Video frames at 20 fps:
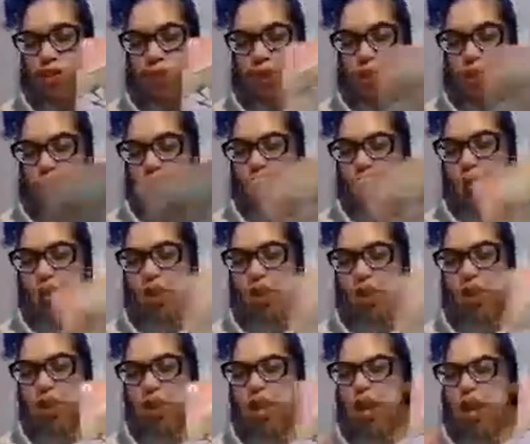to be you,
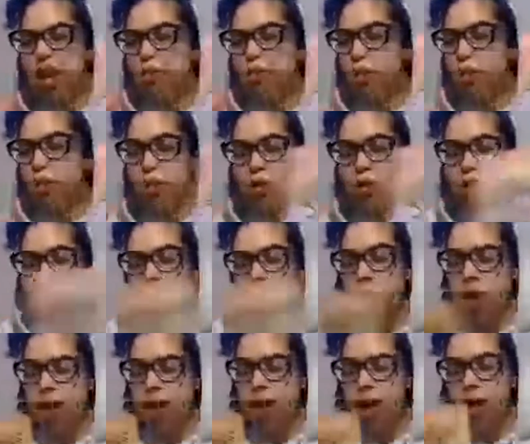needing
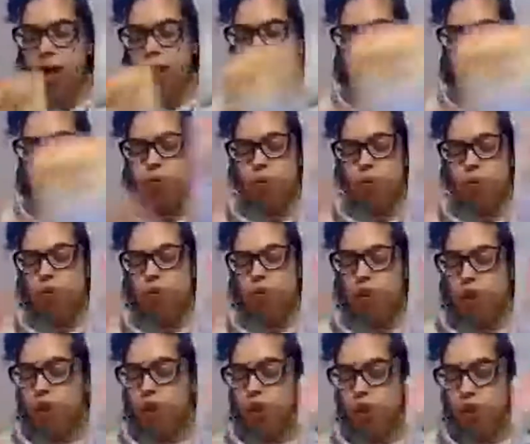allow people to
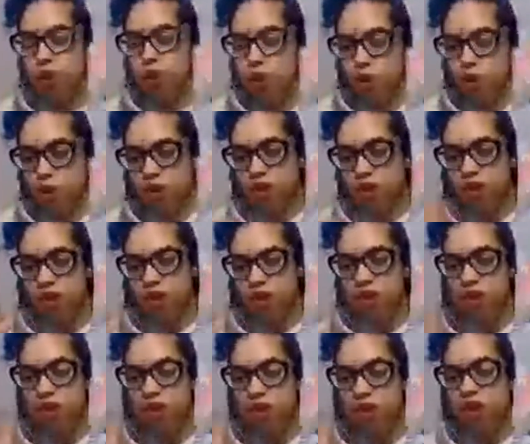hear your voice, to
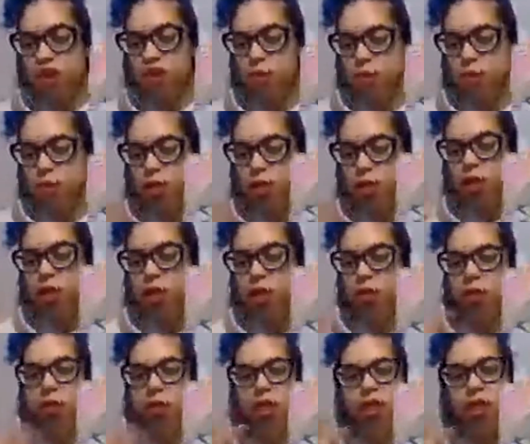hear your opinions,
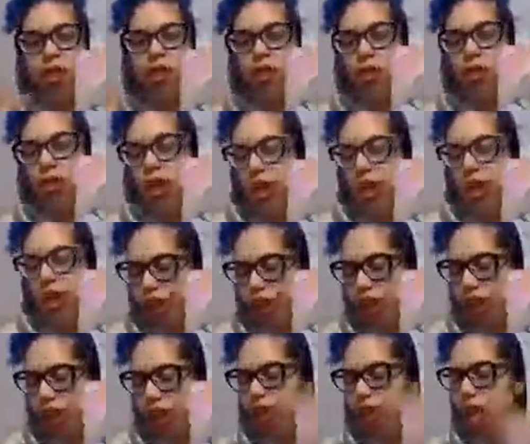to hear your
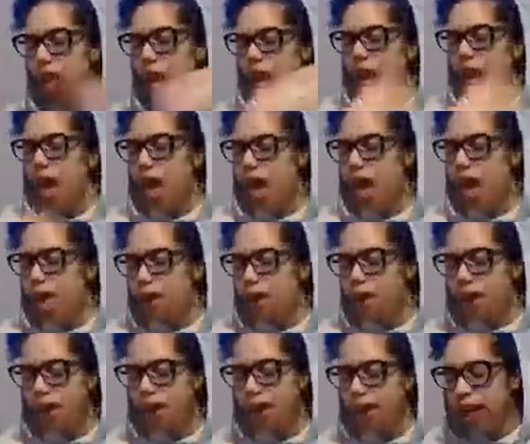ideas.
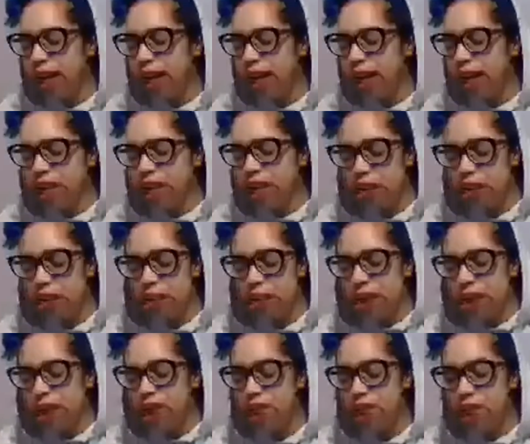Again, you may
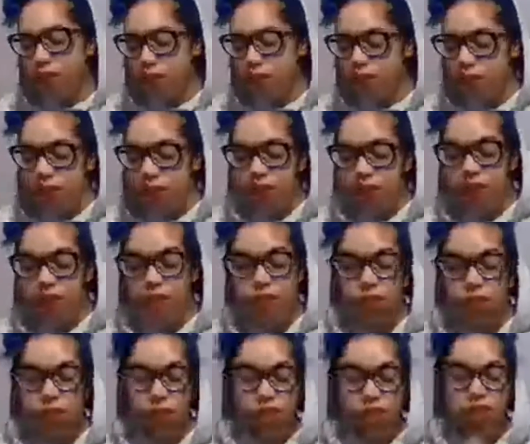have a fear
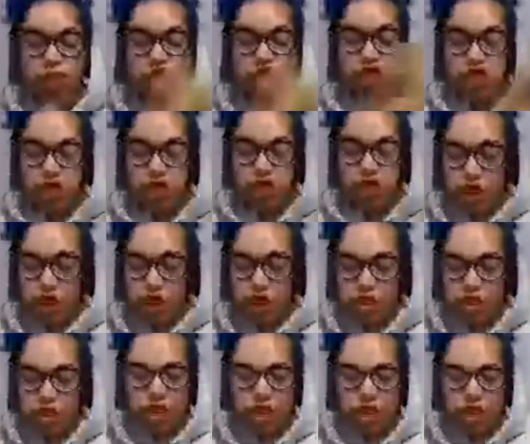of being
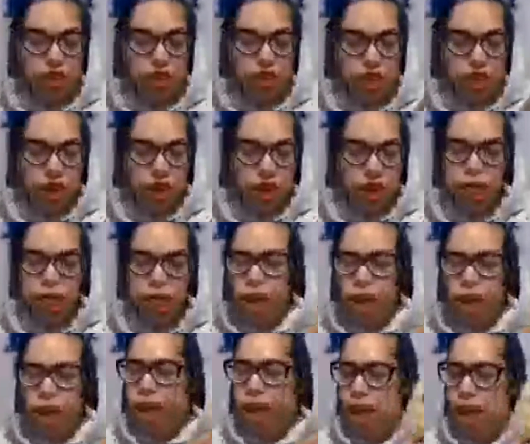judged in itself.
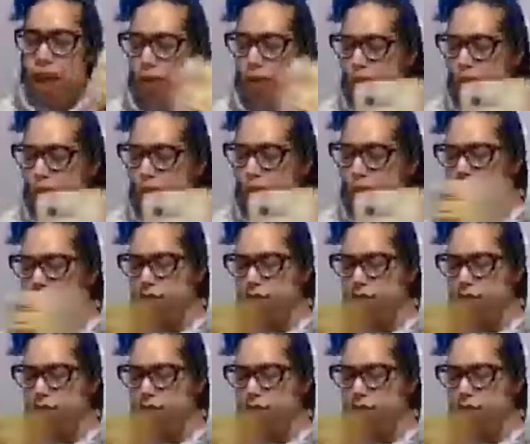And